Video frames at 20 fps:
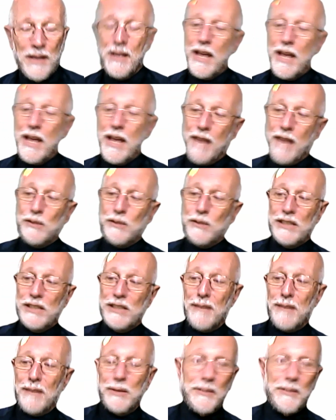If we set
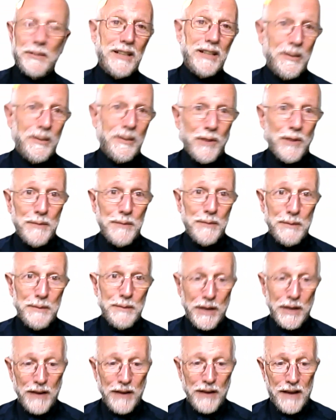up something like I want to be a
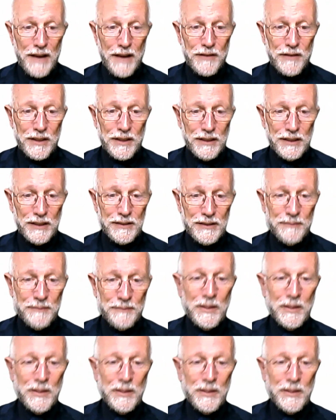better advocate,